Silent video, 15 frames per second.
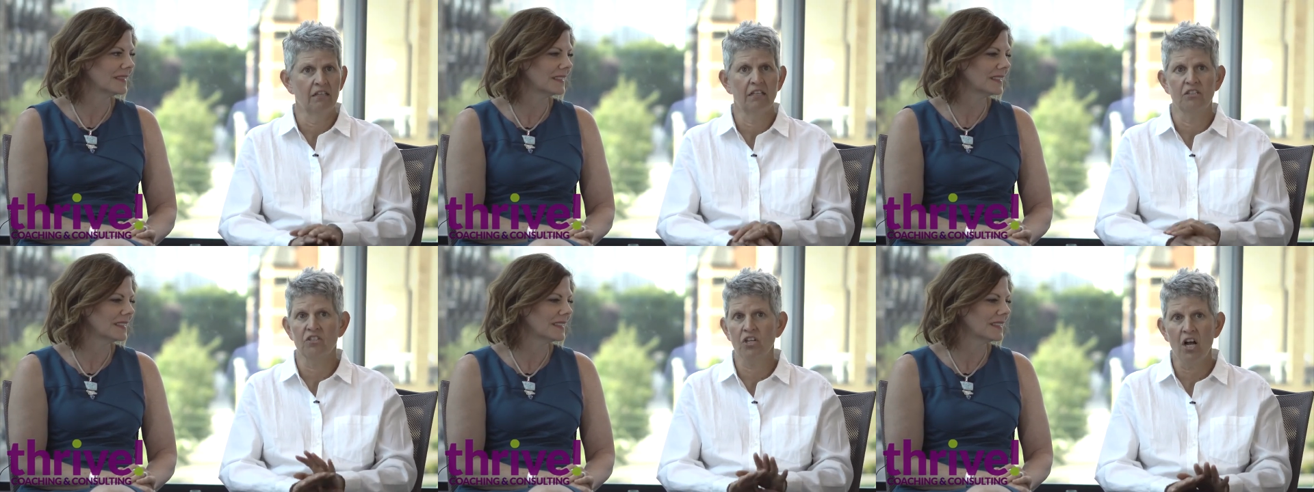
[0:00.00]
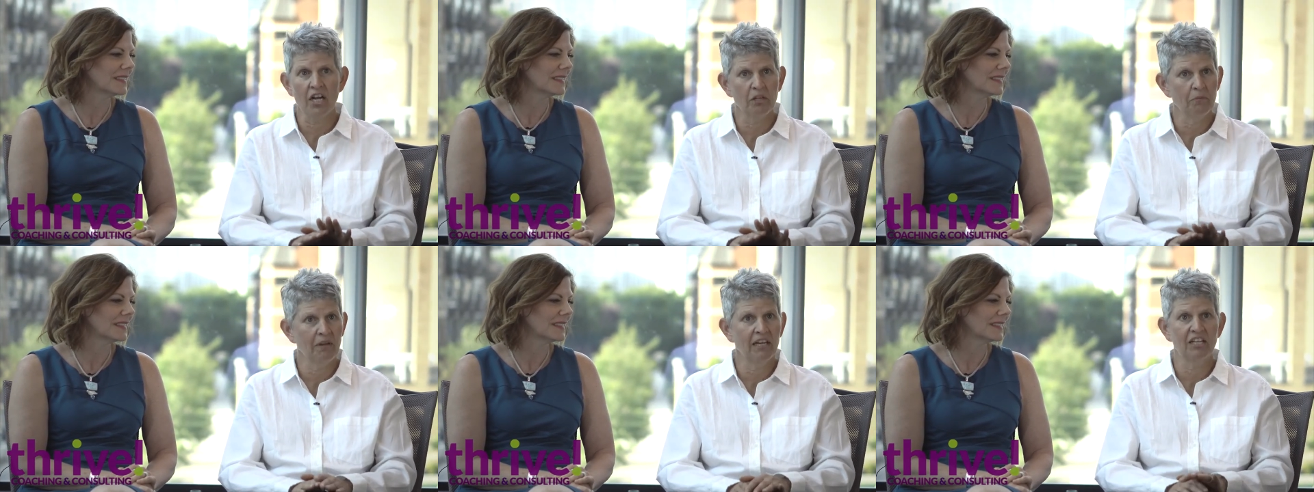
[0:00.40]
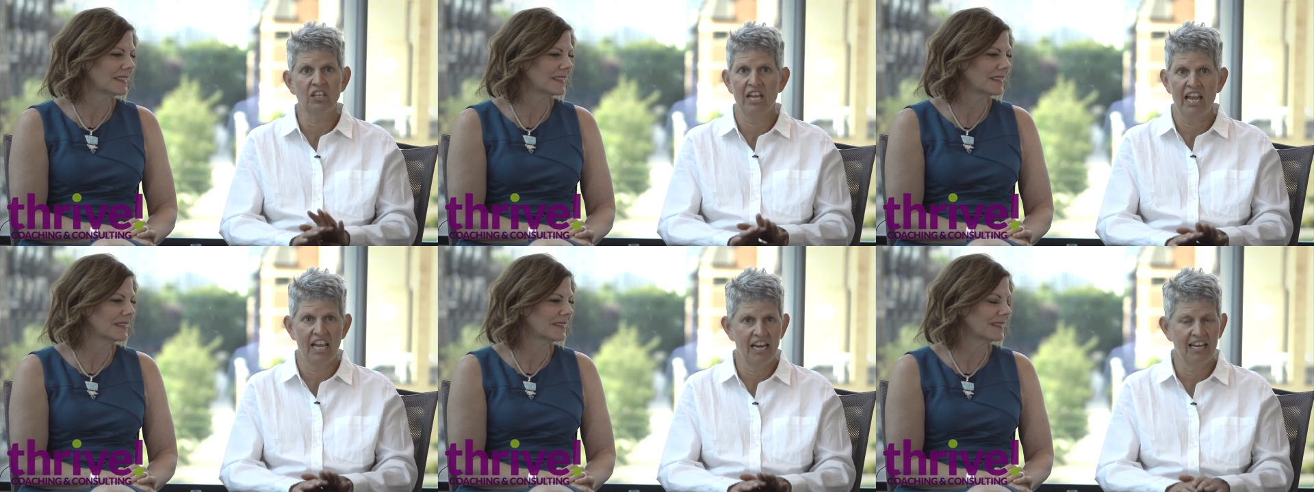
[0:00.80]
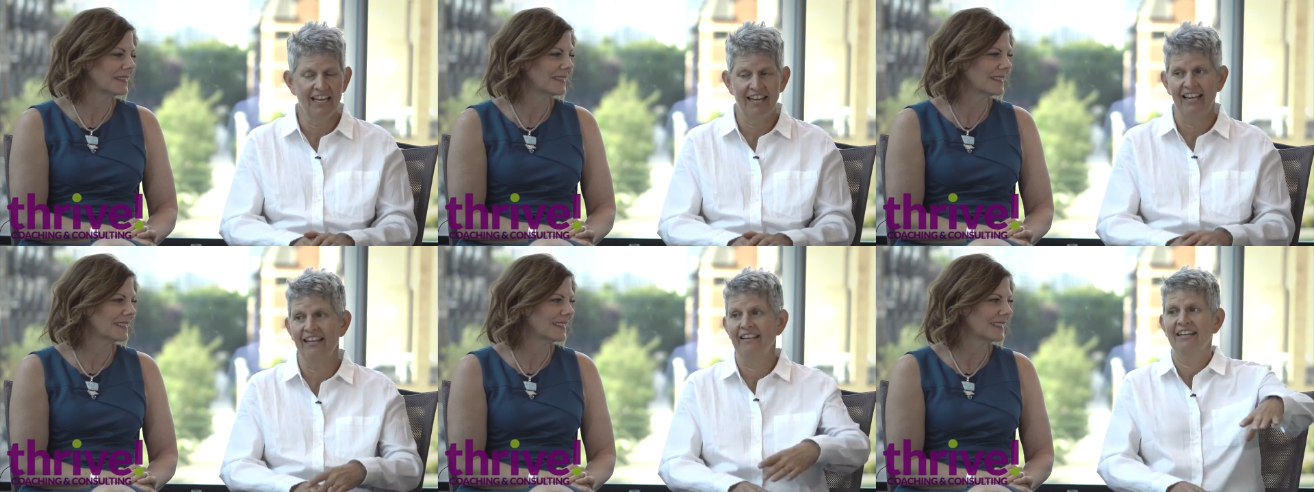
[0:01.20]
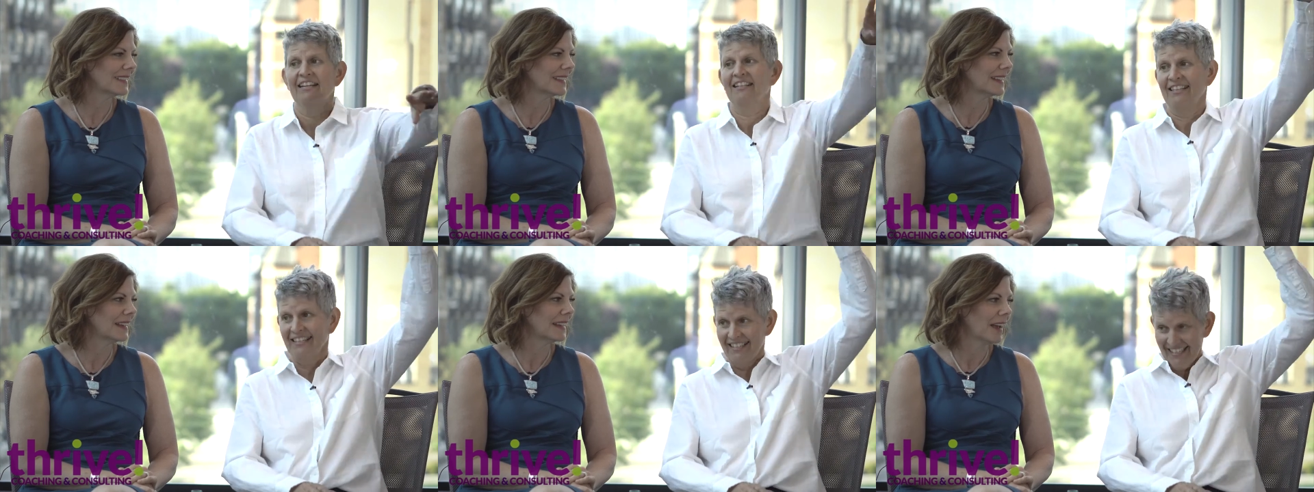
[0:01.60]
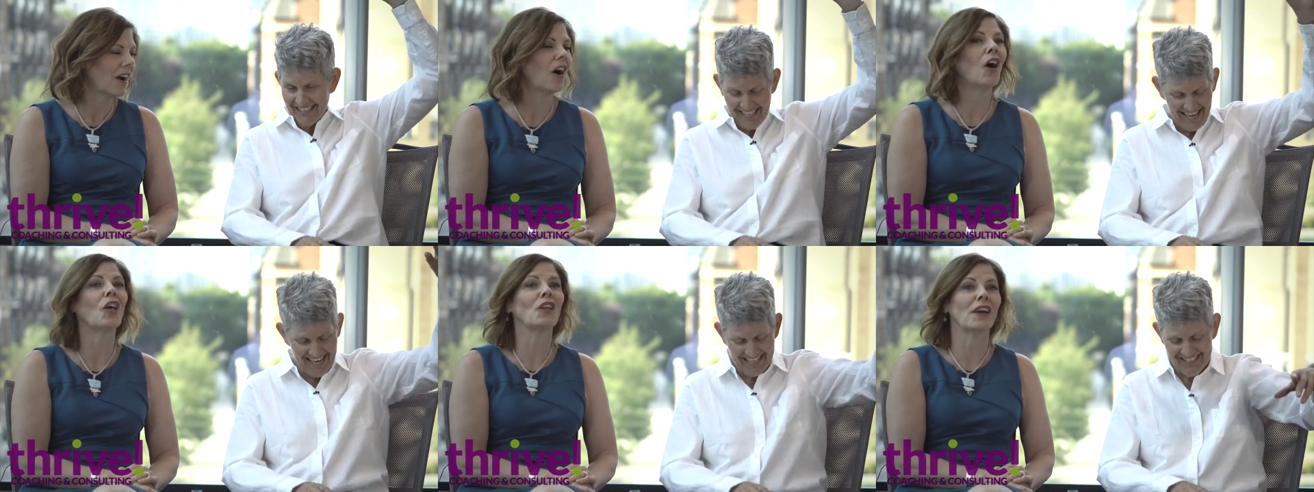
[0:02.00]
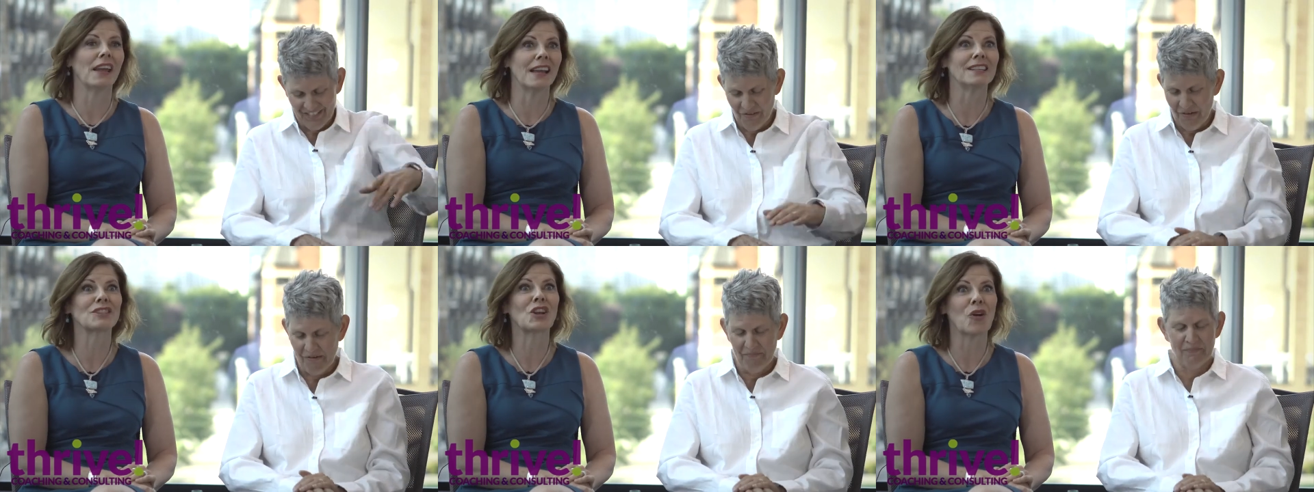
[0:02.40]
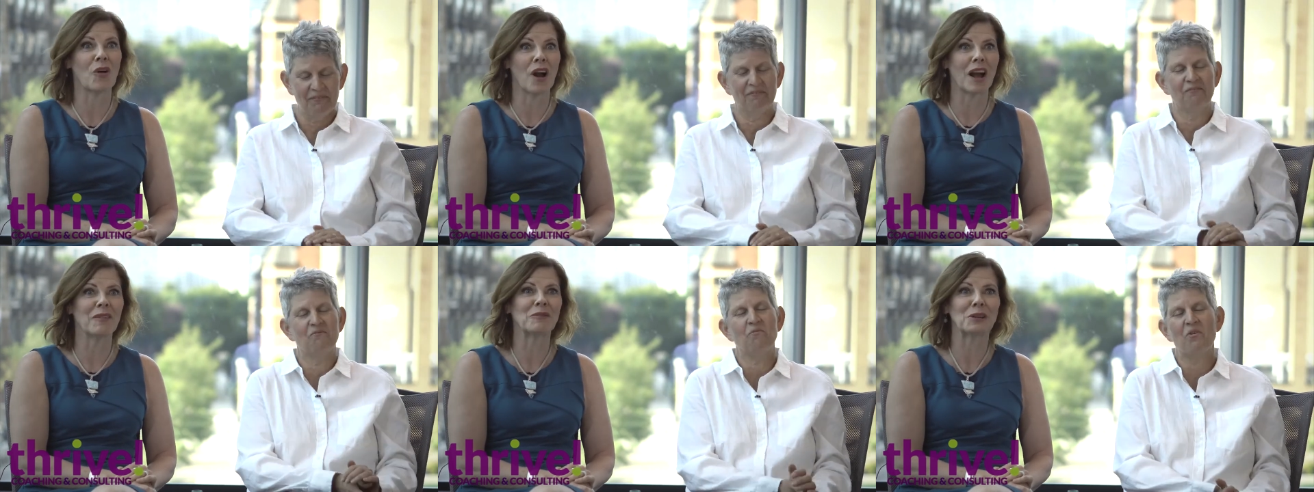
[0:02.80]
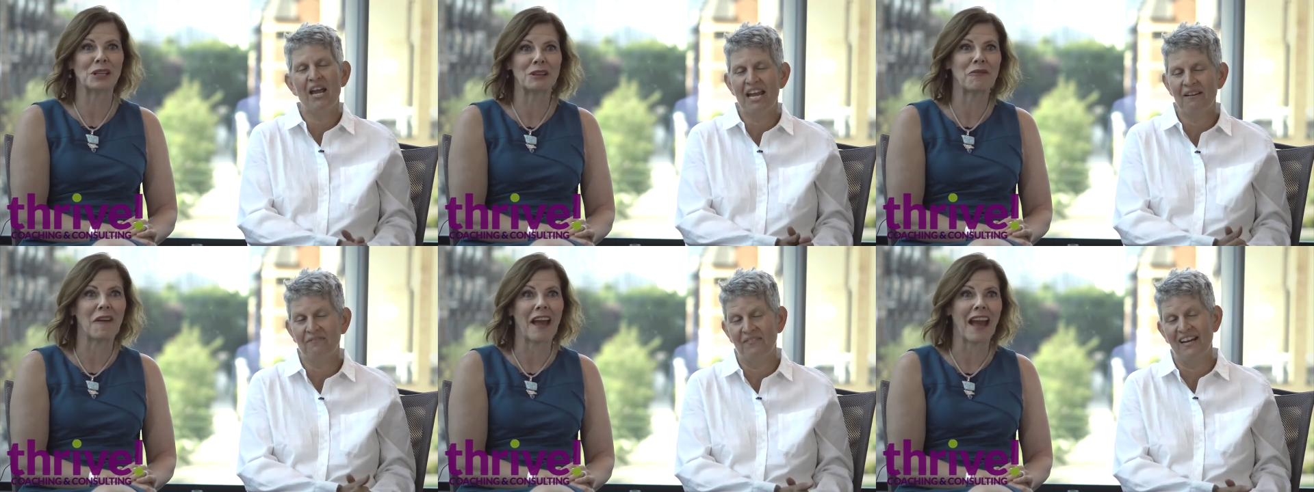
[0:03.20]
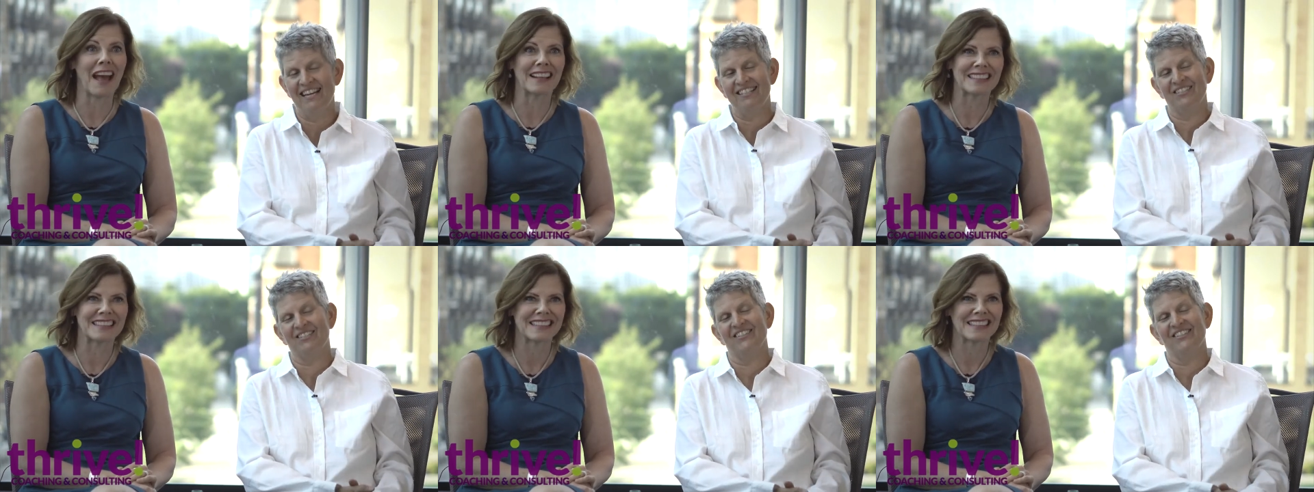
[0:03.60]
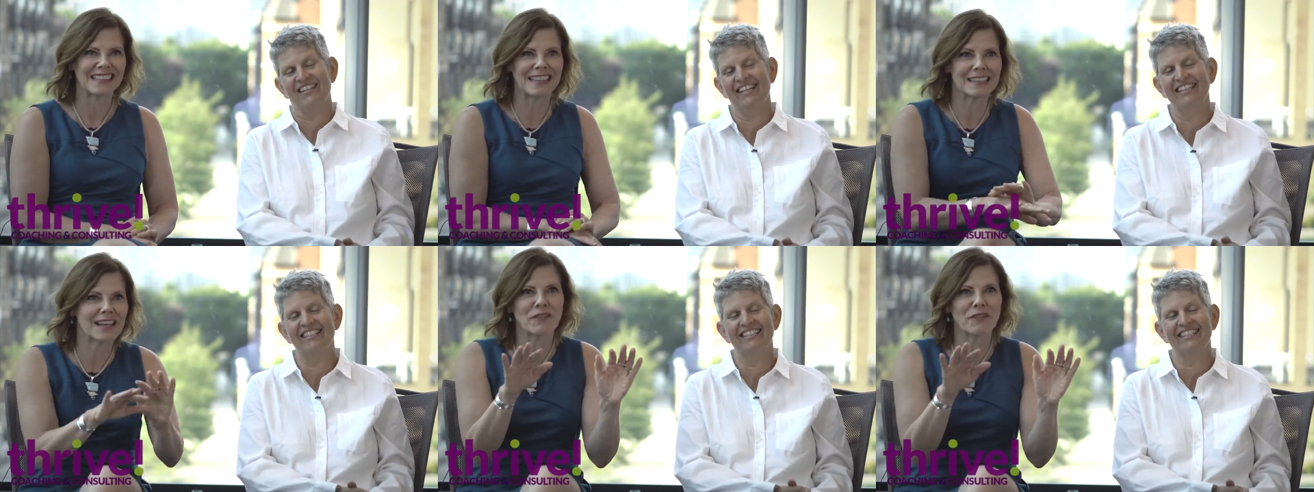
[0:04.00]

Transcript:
Speaker 1: You didn't talk about it, you hated, it, and it, the, the all hands, hands go up, go up really fast. faster. Because